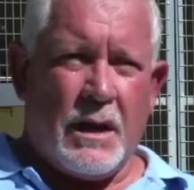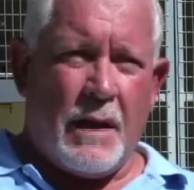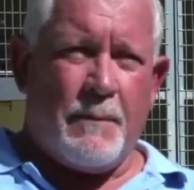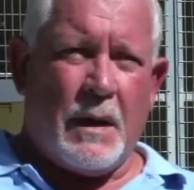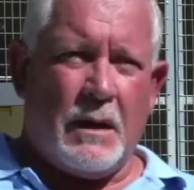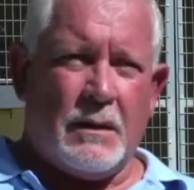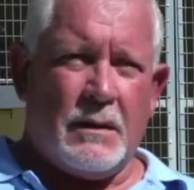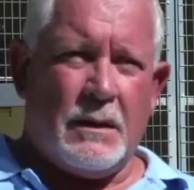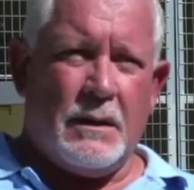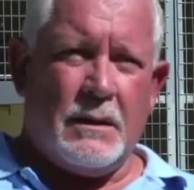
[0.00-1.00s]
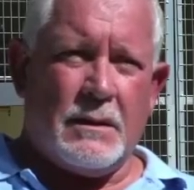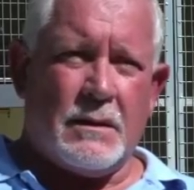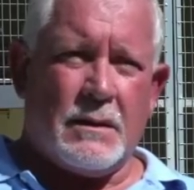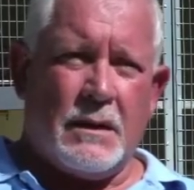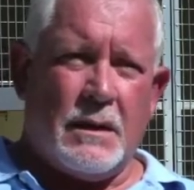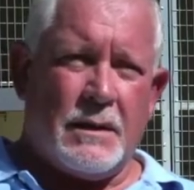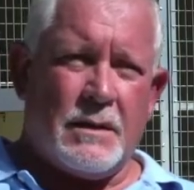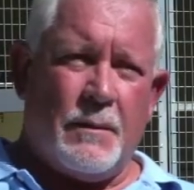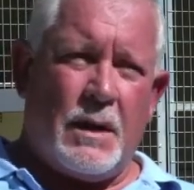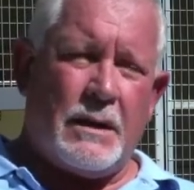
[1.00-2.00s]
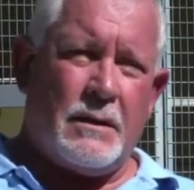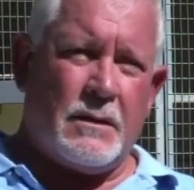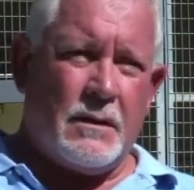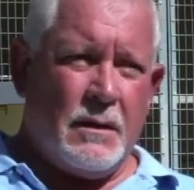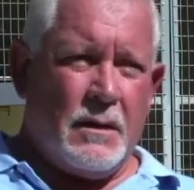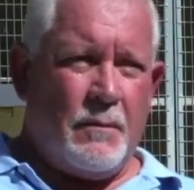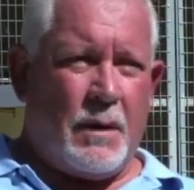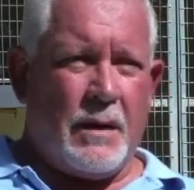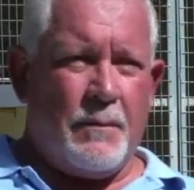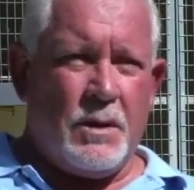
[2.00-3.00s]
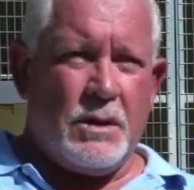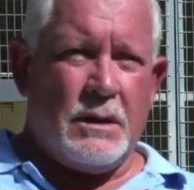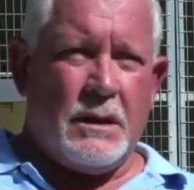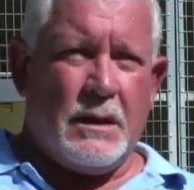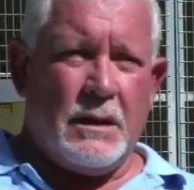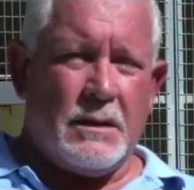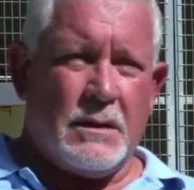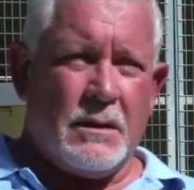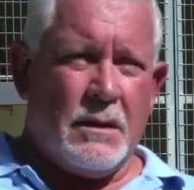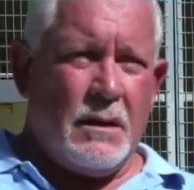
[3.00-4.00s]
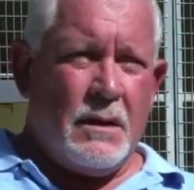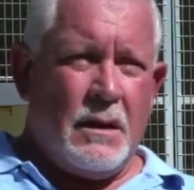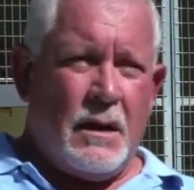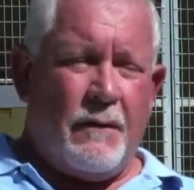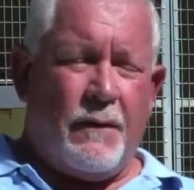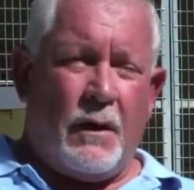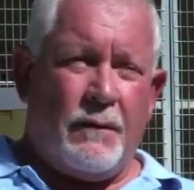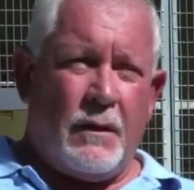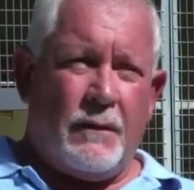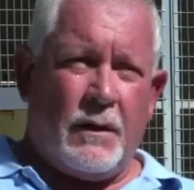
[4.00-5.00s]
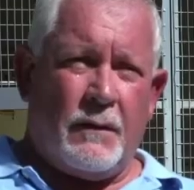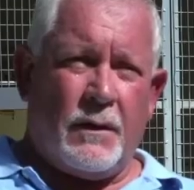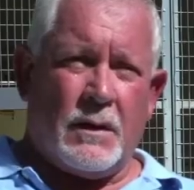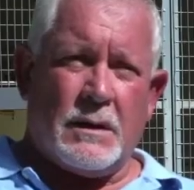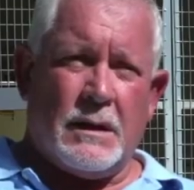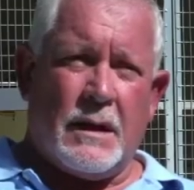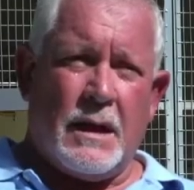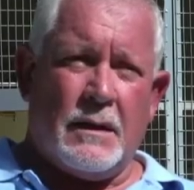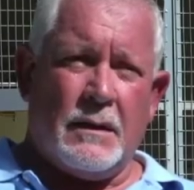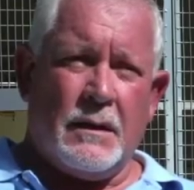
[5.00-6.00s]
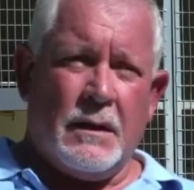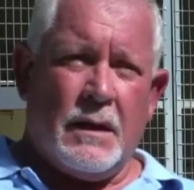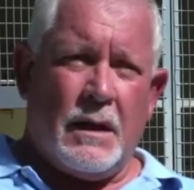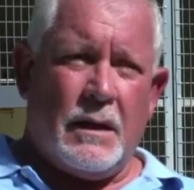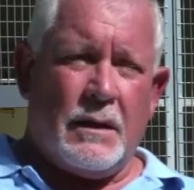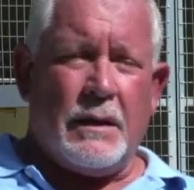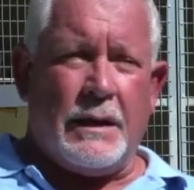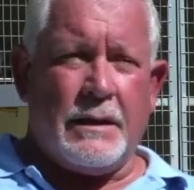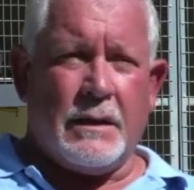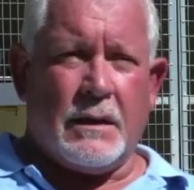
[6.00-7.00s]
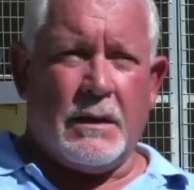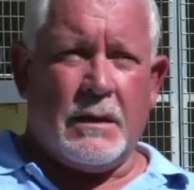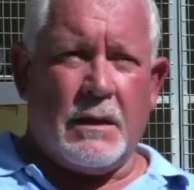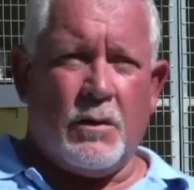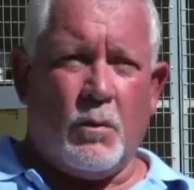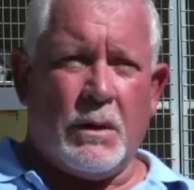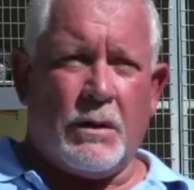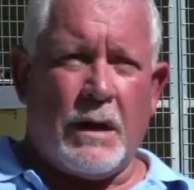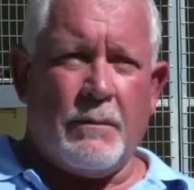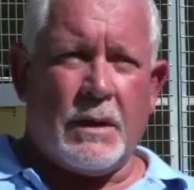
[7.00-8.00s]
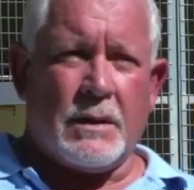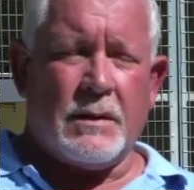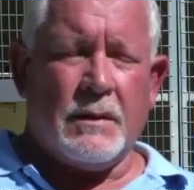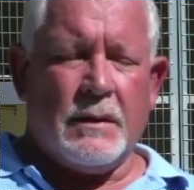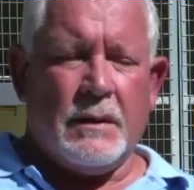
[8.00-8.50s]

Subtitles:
a pellet is assimilated by the pigeon is far faster than eating a normal grain mix.